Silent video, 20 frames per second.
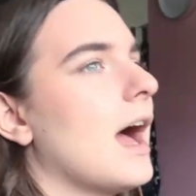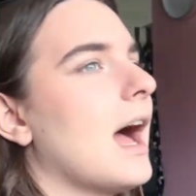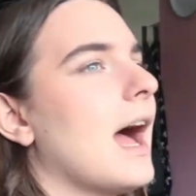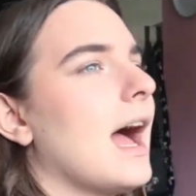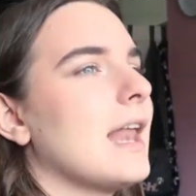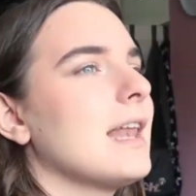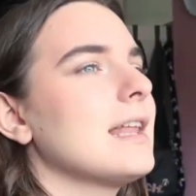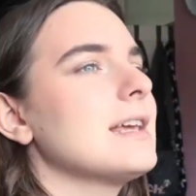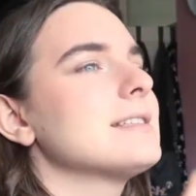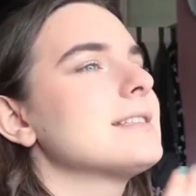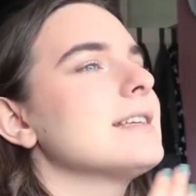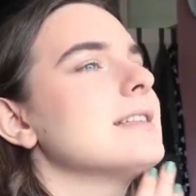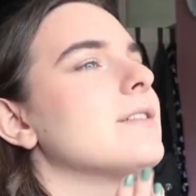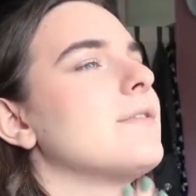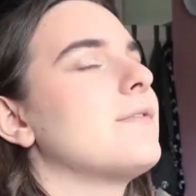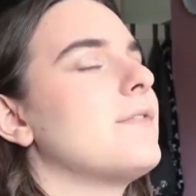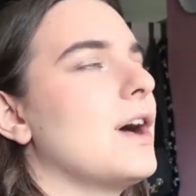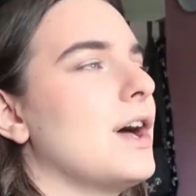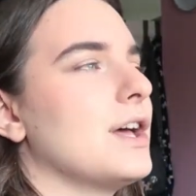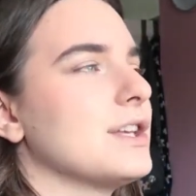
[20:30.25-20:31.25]
Alice in the
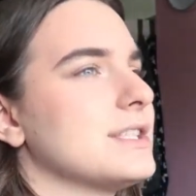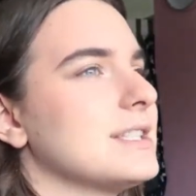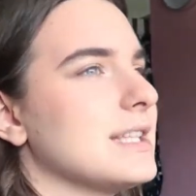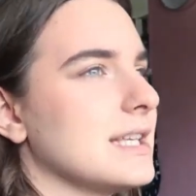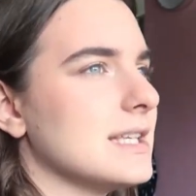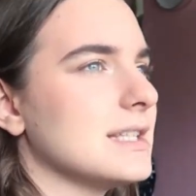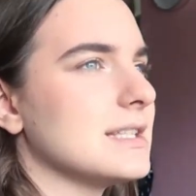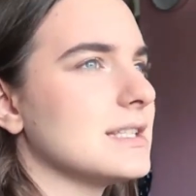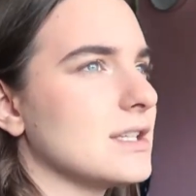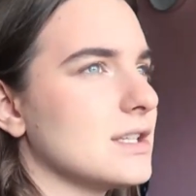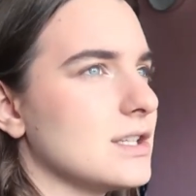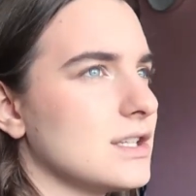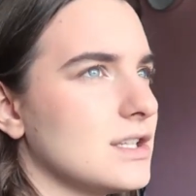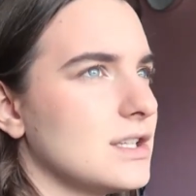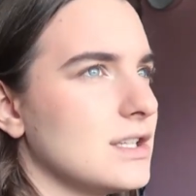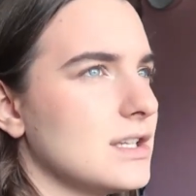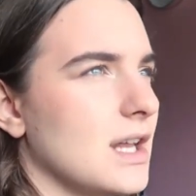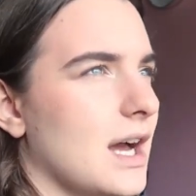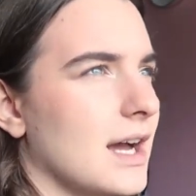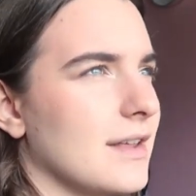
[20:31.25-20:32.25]
first
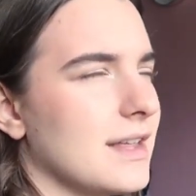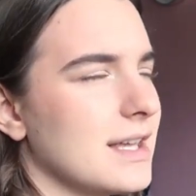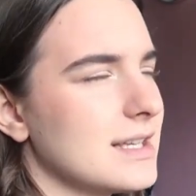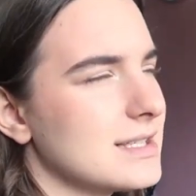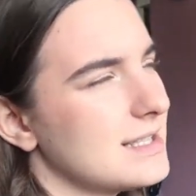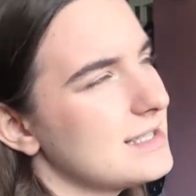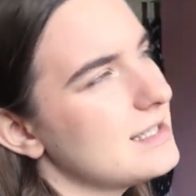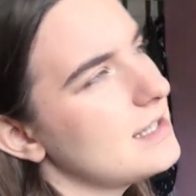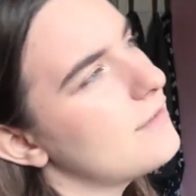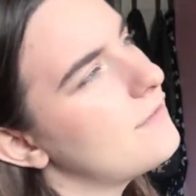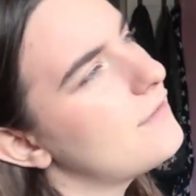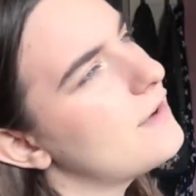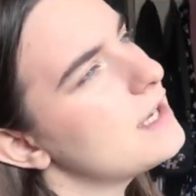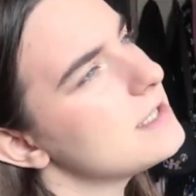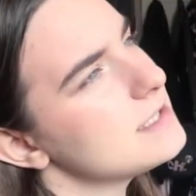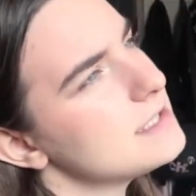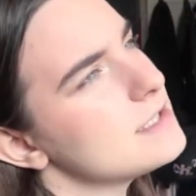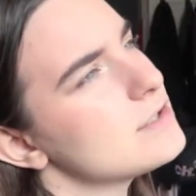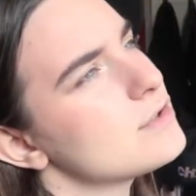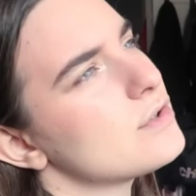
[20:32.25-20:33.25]
season, I think, is it the
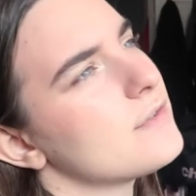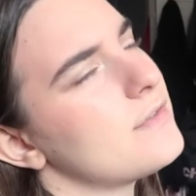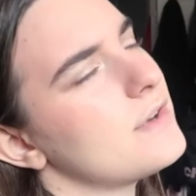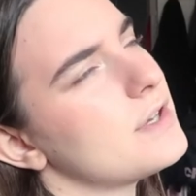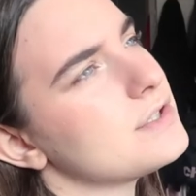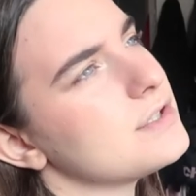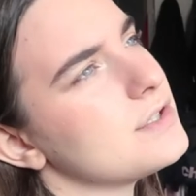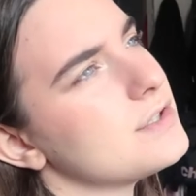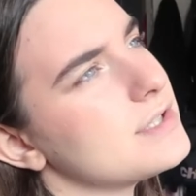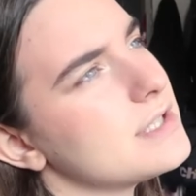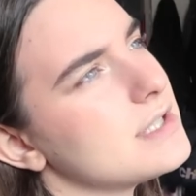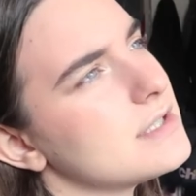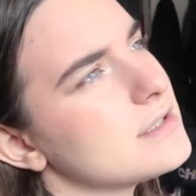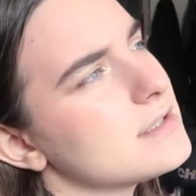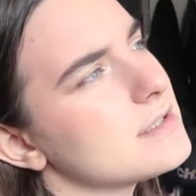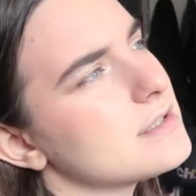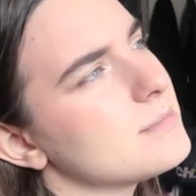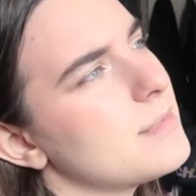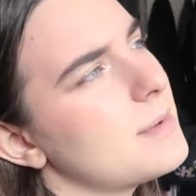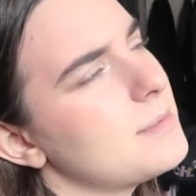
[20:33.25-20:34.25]
first season or the first two
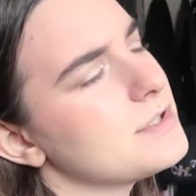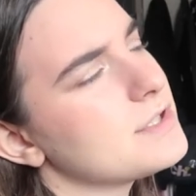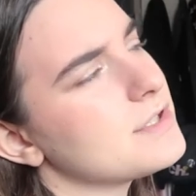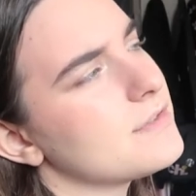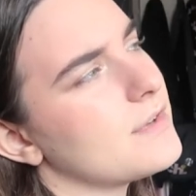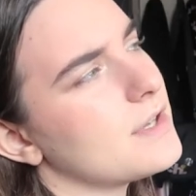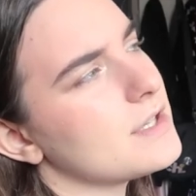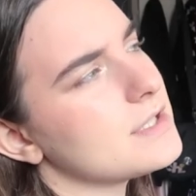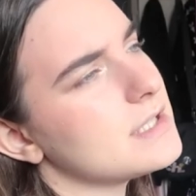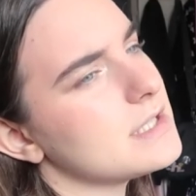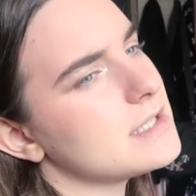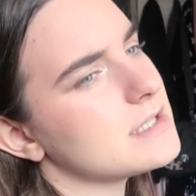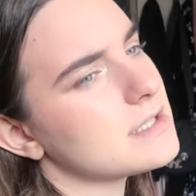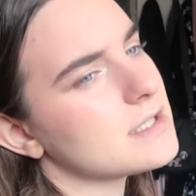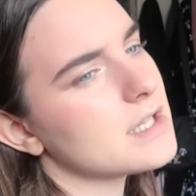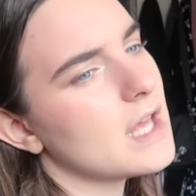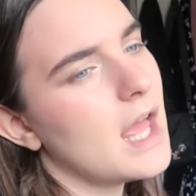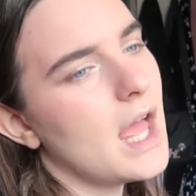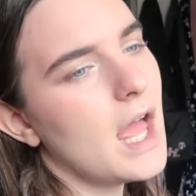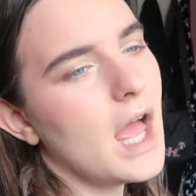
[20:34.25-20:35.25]
seasons? Maybe just the first
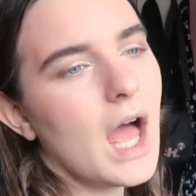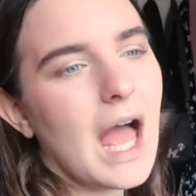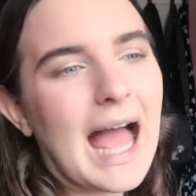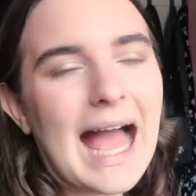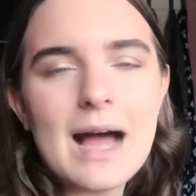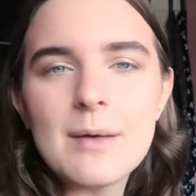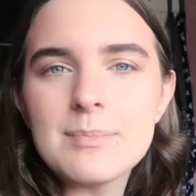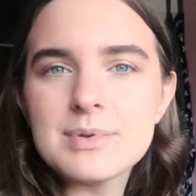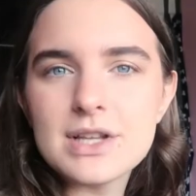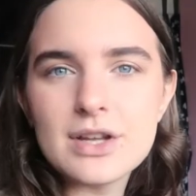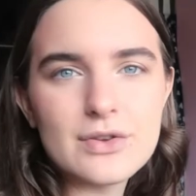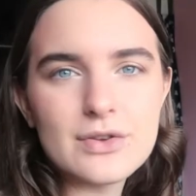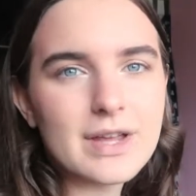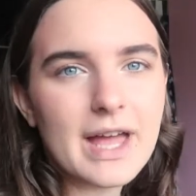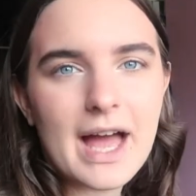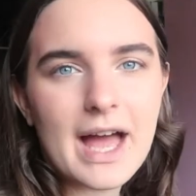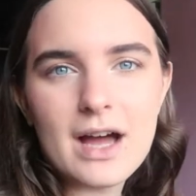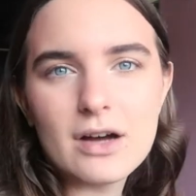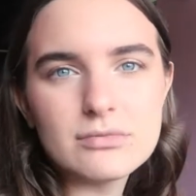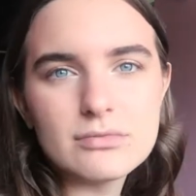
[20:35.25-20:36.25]
season. Absolute
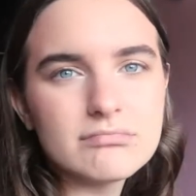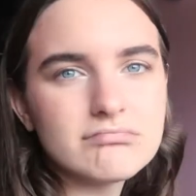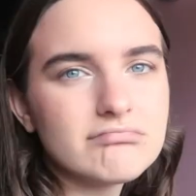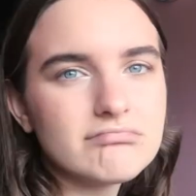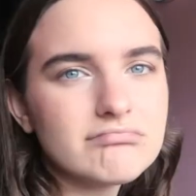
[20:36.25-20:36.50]
cow.